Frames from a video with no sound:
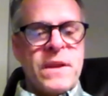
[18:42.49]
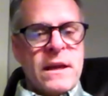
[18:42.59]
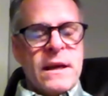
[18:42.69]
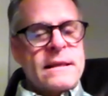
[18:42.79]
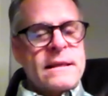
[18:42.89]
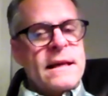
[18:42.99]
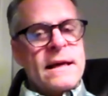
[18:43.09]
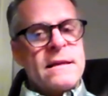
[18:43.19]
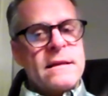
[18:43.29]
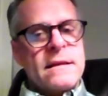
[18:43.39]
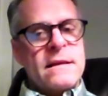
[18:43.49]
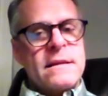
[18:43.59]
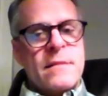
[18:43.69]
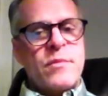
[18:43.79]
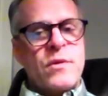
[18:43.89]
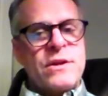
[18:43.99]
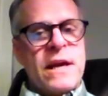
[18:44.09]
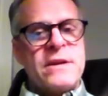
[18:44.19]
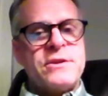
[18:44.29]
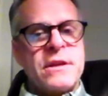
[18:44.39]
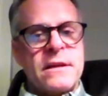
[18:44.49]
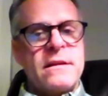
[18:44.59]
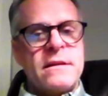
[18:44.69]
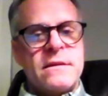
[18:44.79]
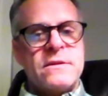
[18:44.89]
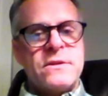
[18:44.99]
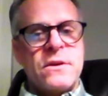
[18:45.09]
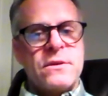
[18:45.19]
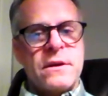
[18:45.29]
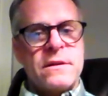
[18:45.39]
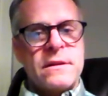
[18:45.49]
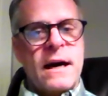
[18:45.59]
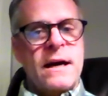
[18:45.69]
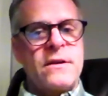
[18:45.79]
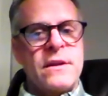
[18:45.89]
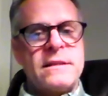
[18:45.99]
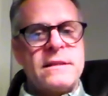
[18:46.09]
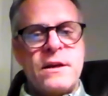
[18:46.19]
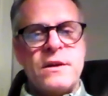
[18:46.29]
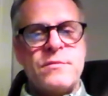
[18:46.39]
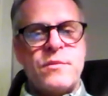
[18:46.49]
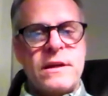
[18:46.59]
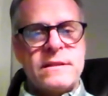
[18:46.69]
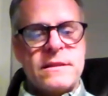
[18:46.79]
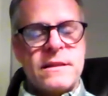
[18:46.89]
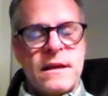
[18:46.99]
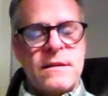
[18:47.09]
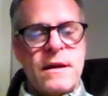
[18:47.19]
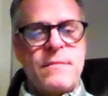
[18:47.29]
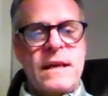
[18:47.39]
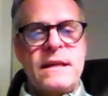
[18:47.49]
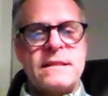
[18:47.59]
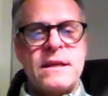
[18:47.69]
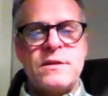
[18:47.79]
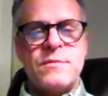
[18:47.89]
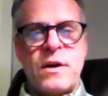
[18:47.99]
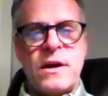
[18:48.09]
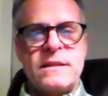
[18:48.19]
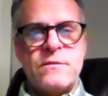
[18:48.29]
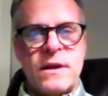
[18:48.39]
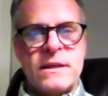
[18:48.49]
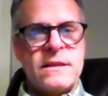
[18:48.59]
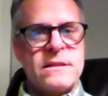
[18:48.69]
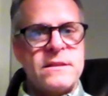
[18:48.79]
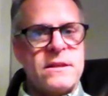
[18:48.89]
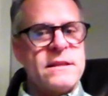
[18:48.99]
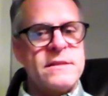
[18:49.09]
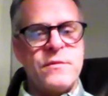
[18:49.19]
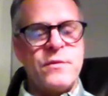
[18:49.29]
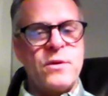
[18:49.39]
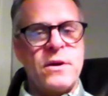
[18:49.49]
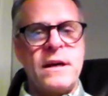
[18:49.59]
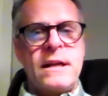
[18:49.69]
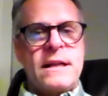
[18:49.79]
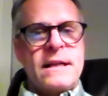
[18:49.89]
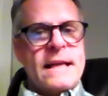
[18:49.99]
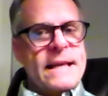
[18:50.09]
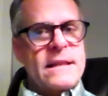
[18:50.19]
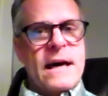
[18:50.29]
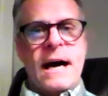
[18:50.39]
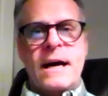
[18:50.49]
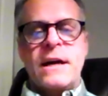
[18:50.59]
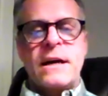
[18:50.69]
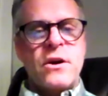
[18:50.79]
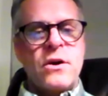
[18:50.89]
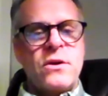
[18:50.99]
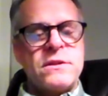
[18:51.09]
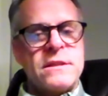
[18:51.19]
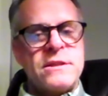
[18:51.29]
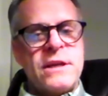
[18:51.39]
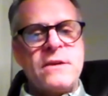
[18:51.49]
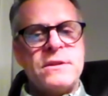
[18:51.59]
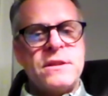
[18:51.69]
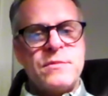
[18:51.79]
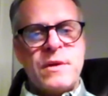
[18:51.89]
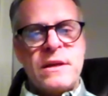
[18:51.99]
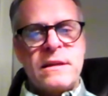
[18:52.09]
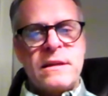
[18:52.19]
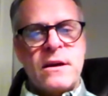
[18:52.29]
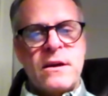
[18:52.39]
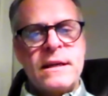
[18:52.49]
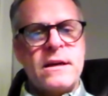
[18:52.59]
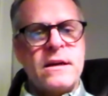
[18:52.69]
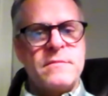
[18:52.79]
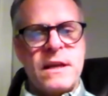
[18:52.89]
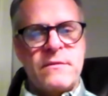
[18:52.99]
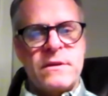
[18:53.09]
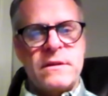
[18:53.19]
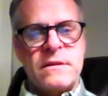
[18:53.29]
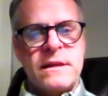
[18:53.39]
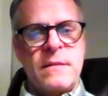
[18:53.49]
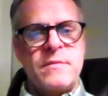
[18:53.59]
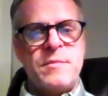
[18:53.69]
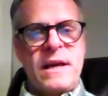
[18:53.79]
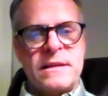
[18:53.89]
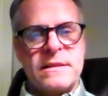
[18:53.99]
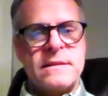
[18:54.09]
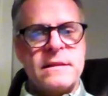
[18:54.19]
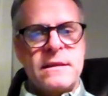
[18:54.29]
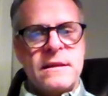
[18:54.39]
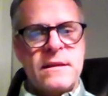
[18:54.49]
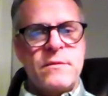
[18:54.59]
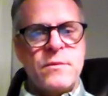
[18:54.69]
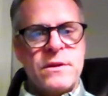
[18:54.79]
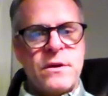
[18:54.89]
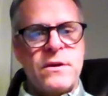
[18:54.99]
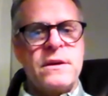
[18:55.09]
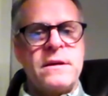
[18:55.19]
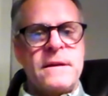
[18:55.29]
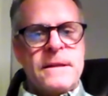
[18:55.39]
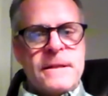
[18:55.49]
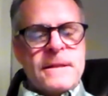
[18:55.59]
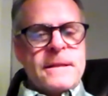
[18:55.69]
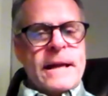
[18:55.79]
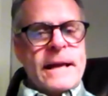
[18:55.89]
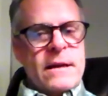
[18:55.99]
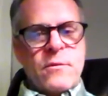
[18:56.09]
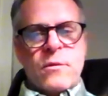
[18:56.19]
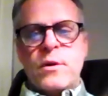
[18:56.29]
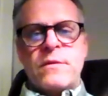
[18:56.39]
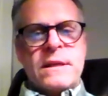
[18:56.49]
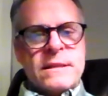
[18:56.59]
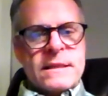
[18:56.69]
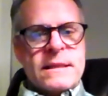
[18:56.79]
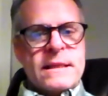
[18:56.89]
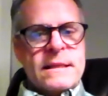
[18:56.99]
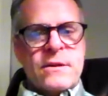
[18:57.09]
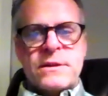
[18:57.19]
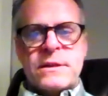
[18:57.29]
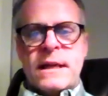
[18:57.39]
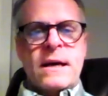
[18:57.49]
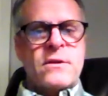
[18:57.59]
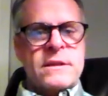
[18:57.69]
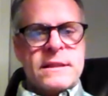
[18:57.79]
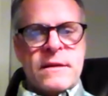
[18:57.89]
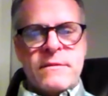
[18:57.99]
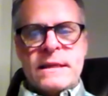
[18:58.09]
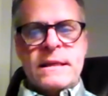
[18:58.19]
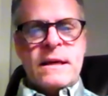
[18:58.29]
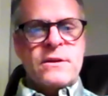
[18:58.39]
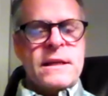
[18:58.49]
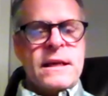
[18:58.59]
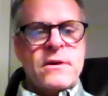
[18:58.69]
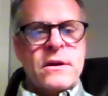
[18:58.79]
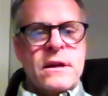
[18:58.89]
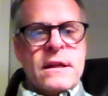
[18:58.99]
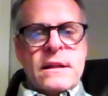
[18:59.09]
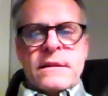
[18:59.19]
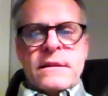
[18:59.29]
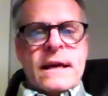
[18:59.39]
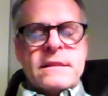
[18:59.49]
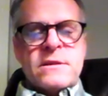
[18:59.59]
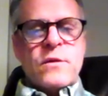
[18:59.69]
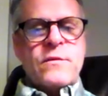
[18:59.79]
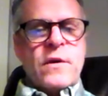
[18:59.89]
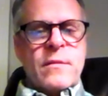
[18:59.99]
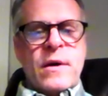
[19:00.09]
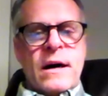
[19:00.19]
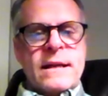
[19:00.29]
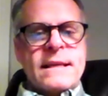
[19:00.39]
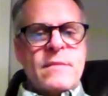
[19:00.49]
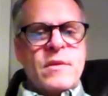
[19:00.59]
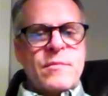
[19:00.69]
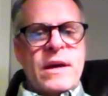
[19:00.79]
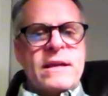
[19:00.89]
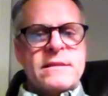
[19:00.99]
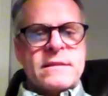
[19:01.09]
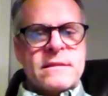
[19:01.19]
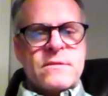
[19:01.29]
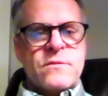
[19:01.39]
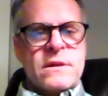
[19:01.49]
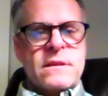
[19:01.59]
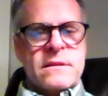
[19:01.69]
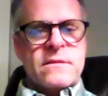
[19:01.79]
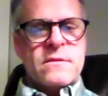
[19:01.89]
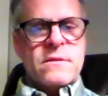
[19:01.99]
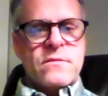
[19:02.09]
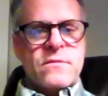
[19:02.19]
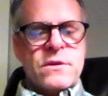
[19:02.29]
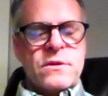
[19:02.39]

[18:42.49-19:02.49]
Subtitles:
then that appreciation. So the higher that sales price, that median sales price, and Rex touched on this before, the higher that goes, the challenge has been that our incomes haven't kept pace. Even with all the, hey, we're moving to $16 an hour and $17 an hour, that's so far behind keeping pace with the